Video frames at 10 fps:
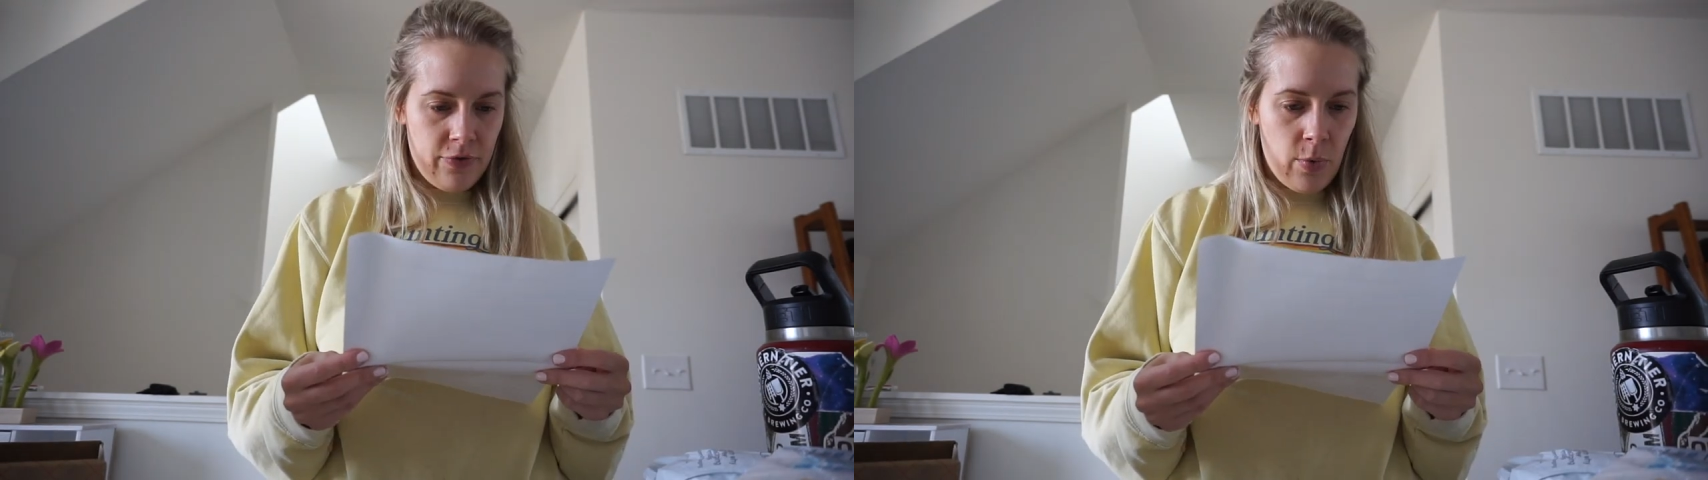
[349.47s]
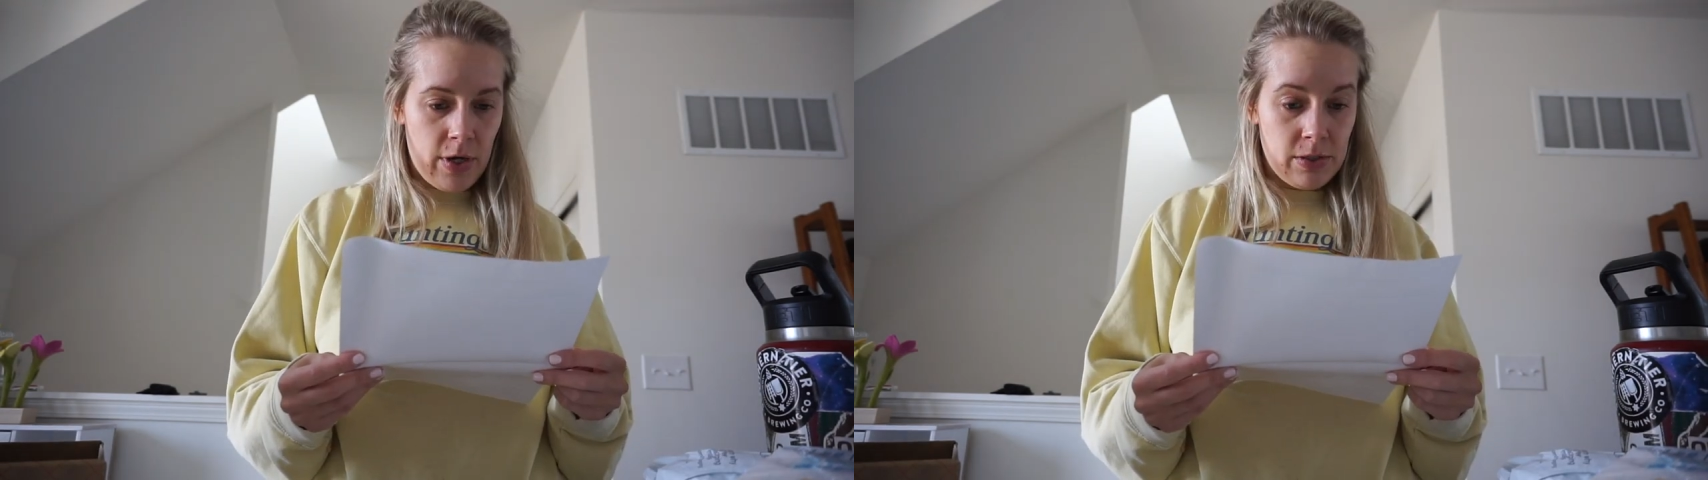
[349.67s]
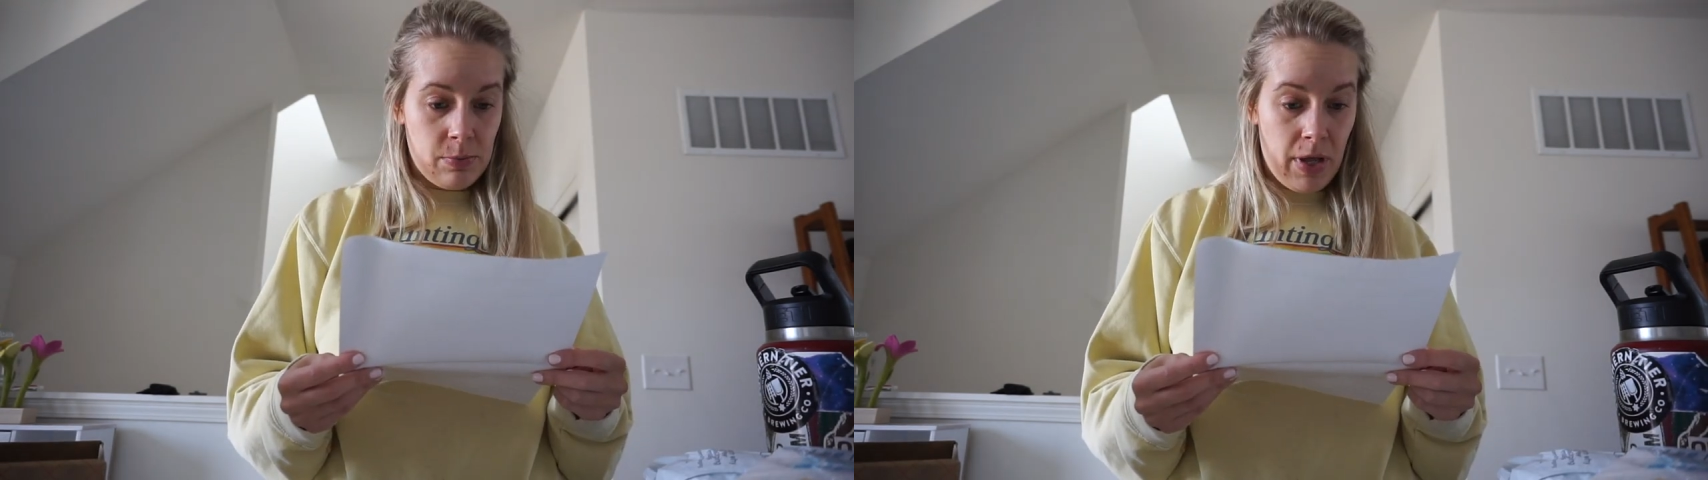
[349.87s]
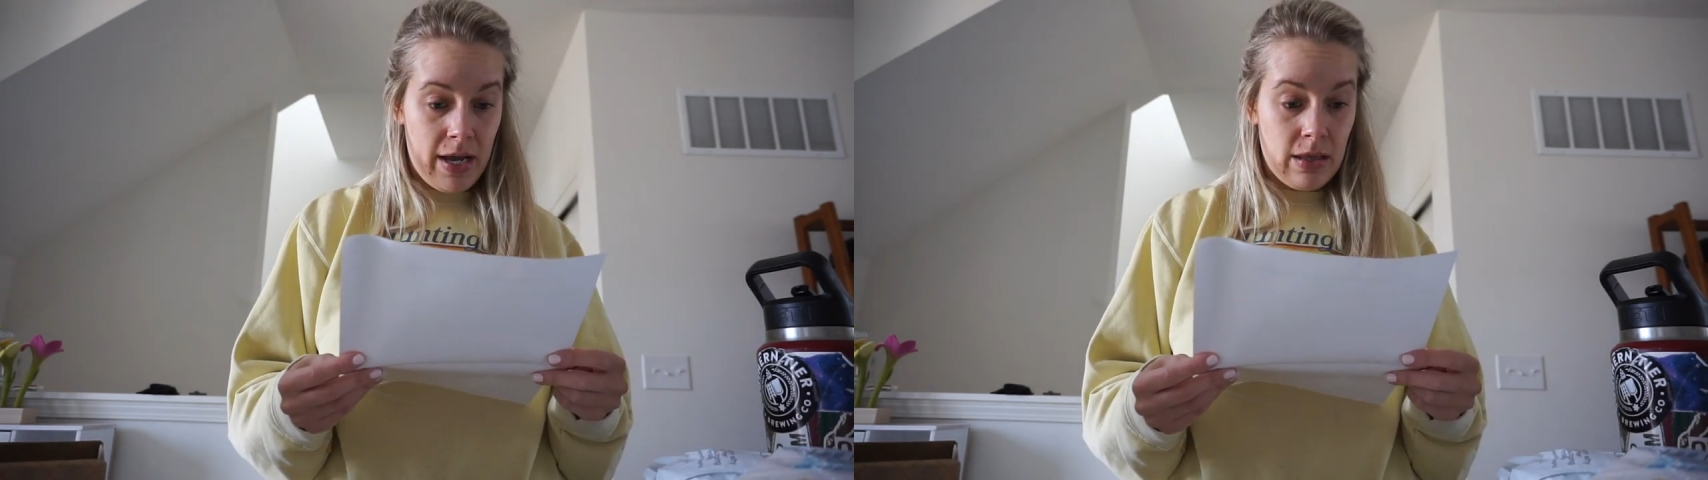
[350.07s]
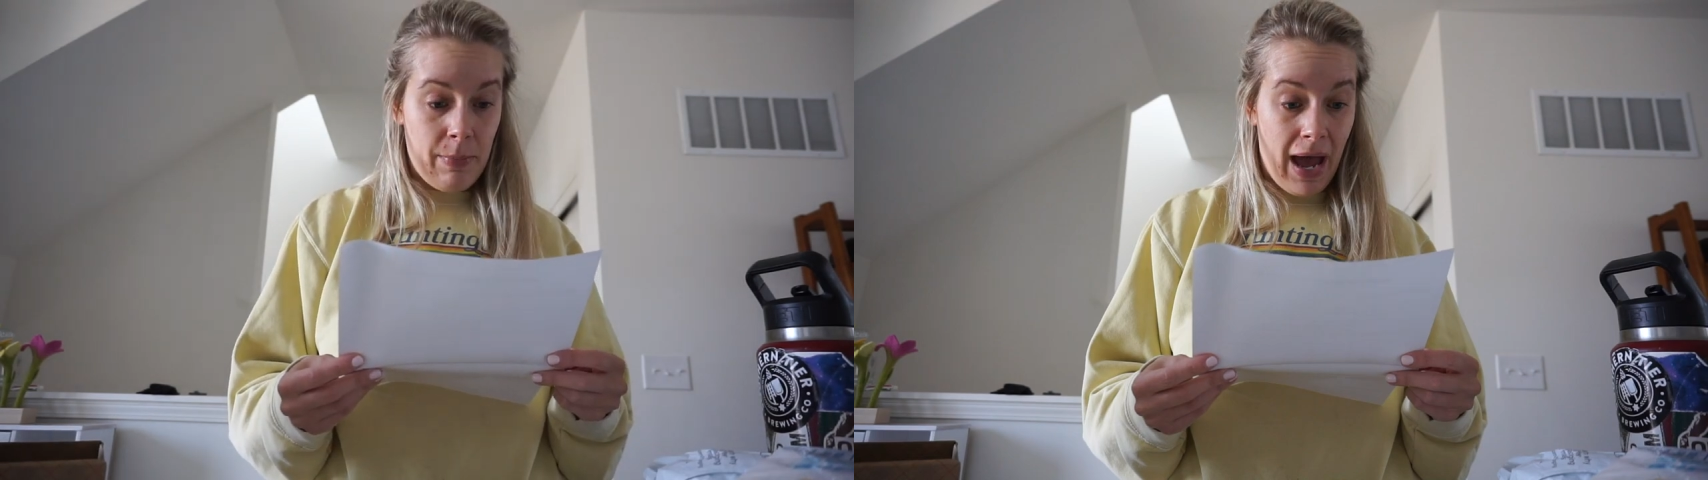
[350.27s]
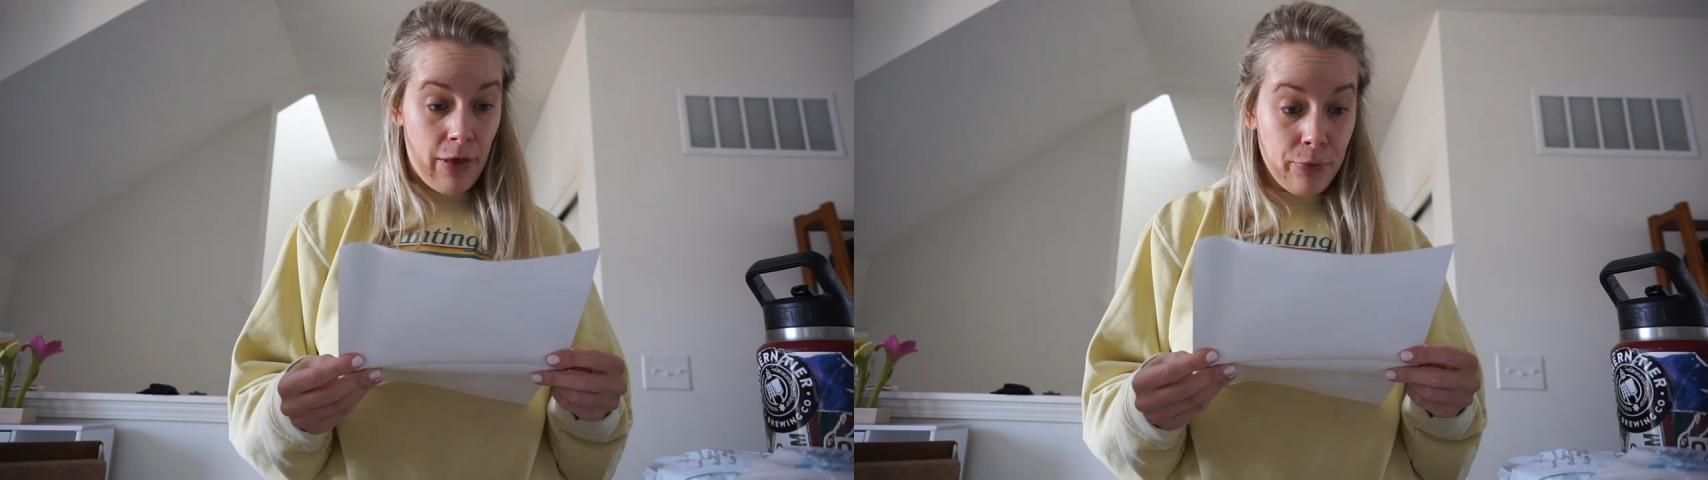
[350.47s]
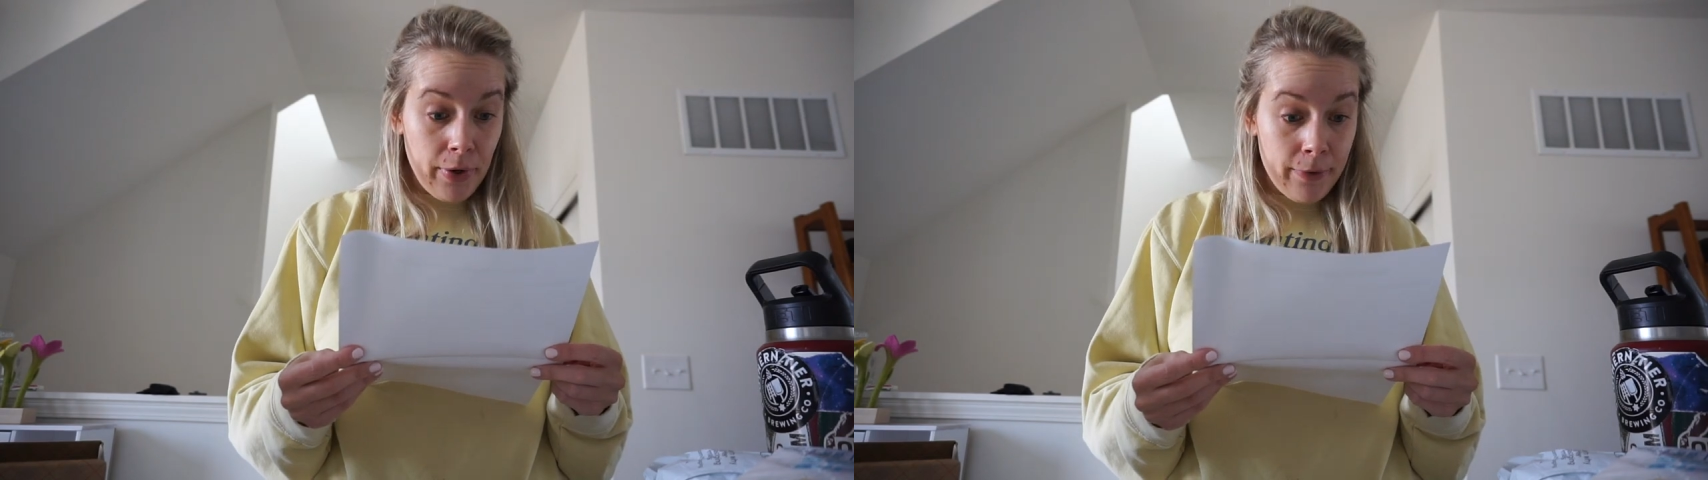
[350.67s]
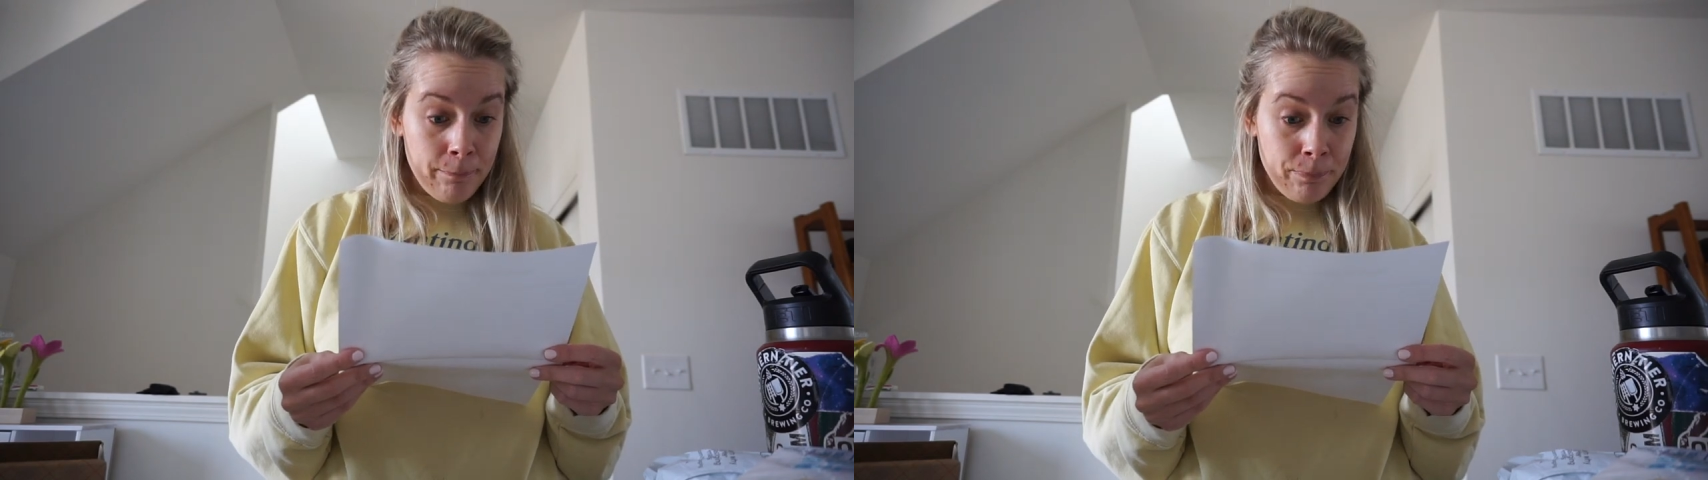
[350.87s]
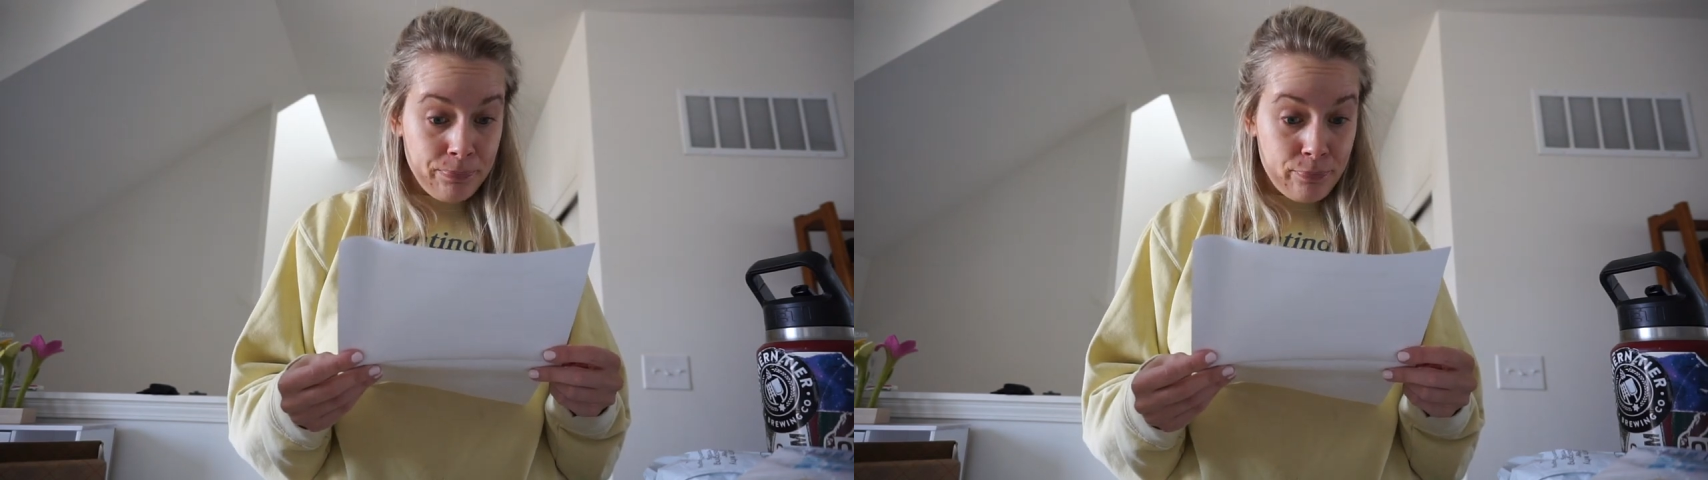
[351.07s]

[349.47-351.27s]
the water supply in the bathroom?